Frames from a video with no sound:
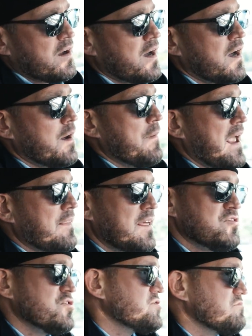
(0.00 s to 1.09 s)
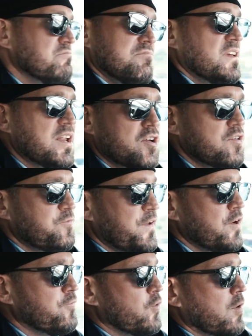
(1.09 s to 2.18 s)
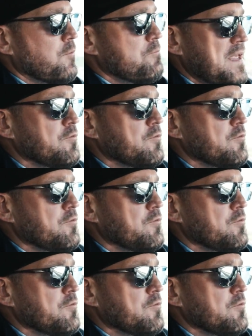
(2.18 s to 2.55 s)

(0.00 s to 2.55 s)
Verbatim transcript: Um, and then just get a good feel for them.